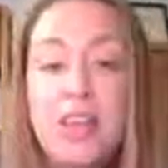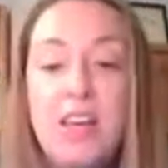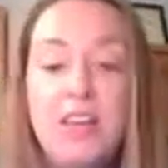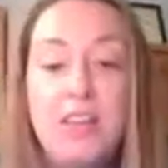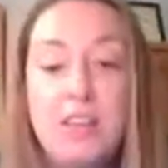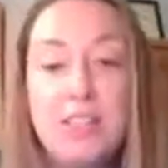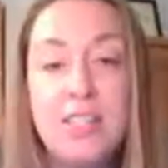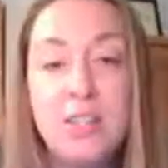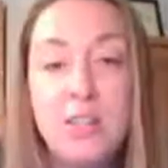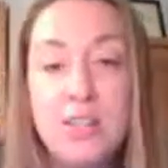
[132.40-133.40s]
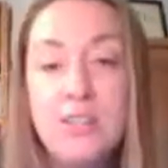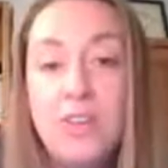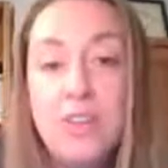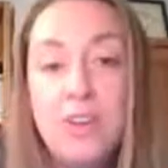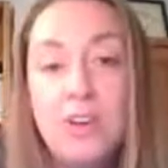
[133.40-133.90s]
dog's teeth with your
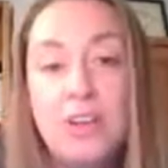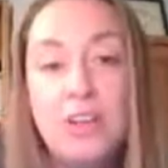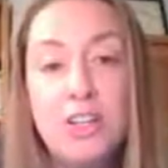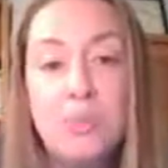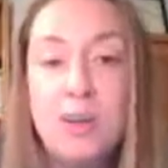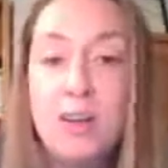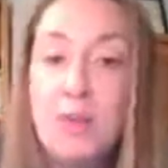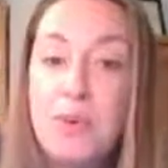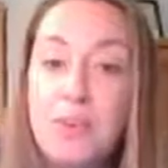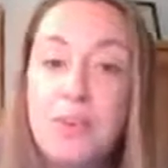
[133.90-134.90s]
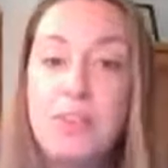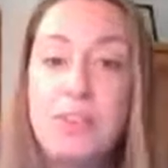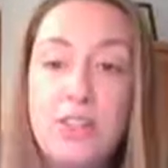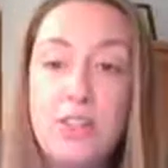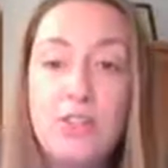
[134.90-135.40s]
finger, or you can put it on one of those little
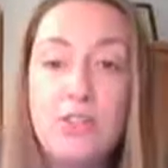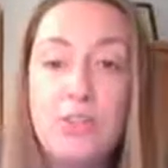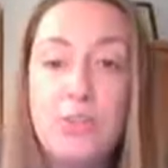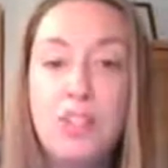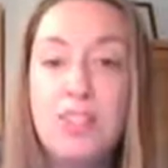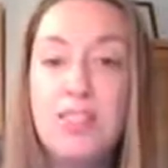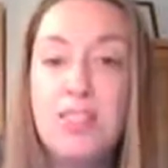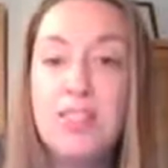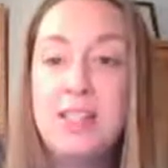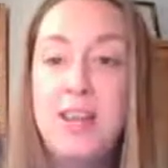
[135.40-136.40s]
doggy toothbrushes.